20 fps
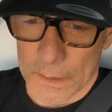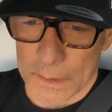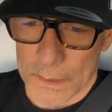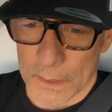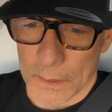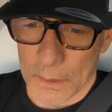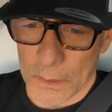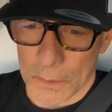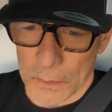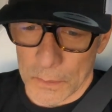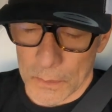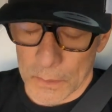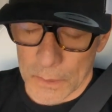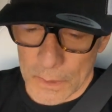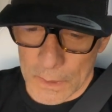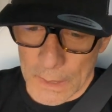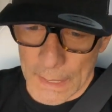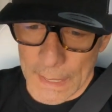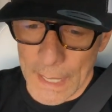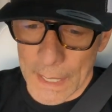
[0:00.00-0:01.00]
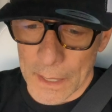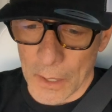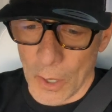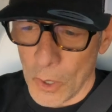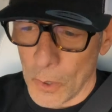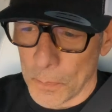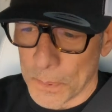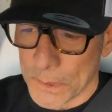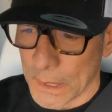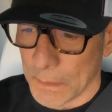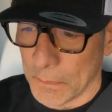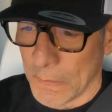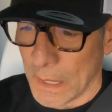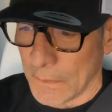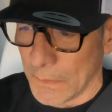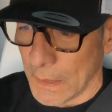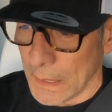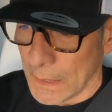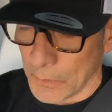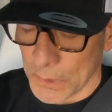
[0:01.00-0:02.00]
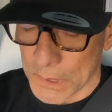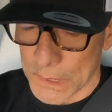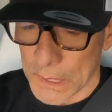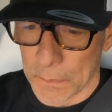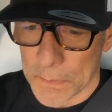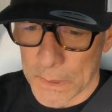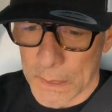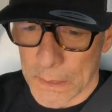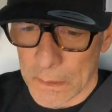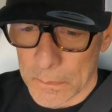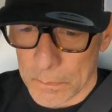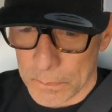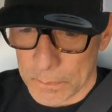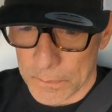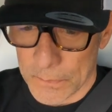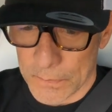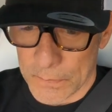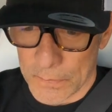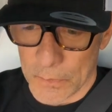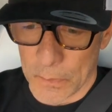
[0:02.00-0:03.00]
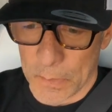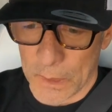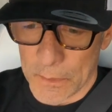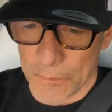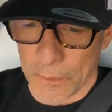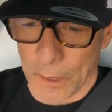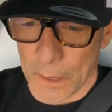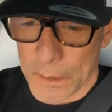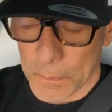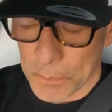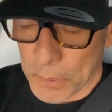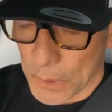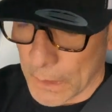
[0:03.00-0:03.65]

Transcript: So I had hopes that maybe it was something that would be fun to